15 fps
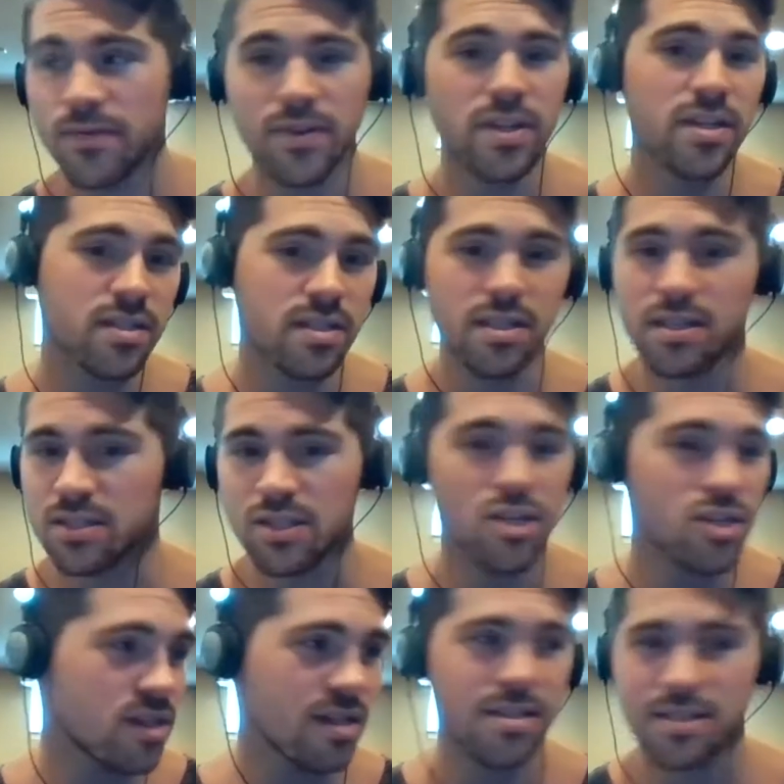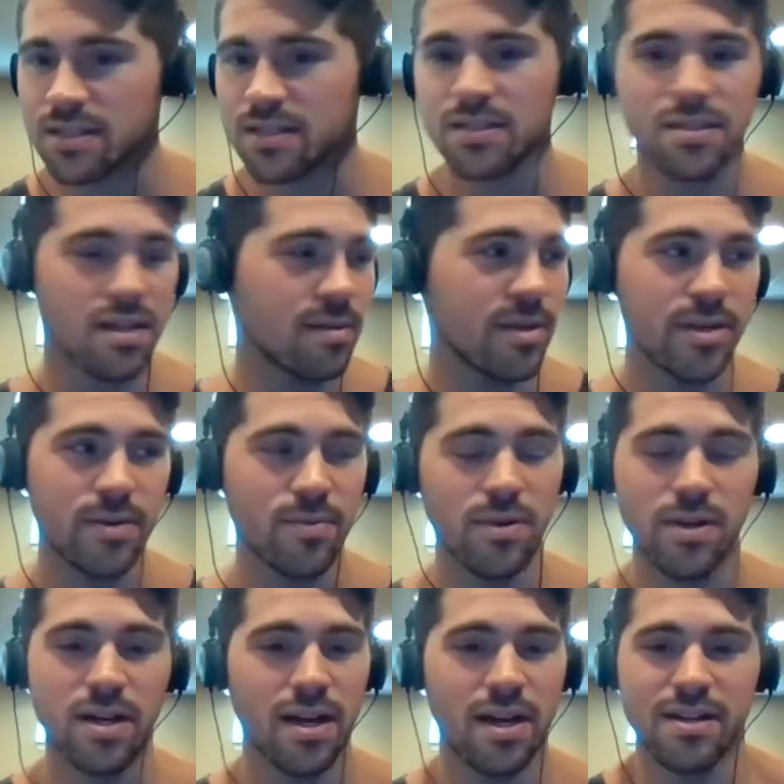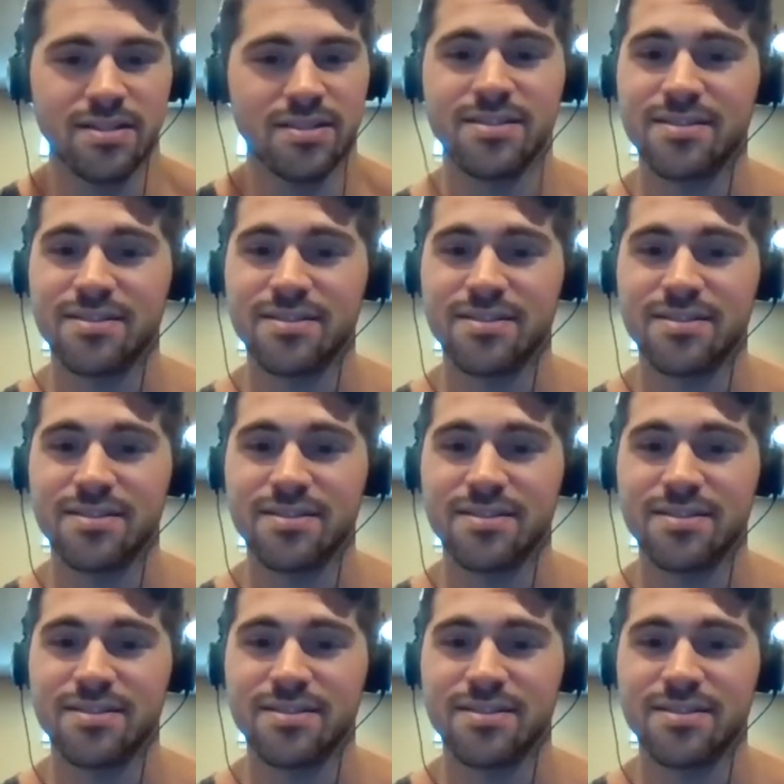for this. I'm like, what?